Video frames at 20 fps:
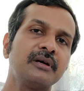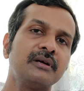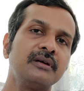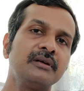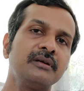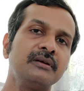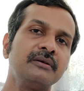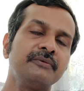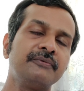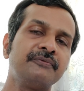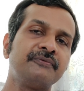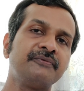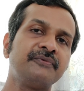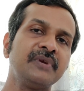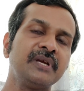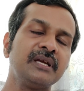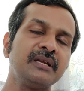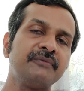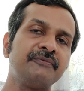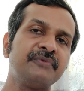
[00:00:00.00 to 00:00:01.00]

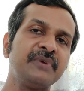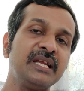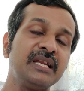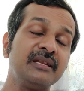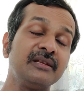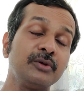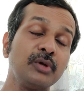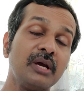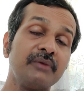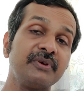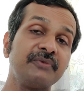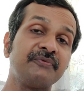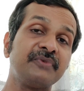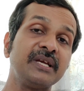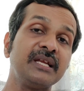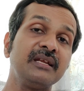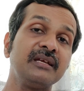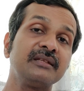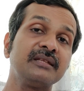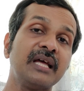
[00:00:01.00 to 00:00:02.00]
have a
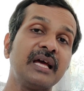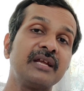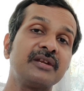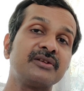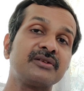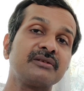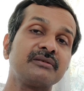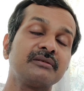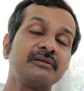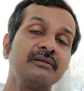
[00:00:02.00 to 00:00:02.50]
feeling that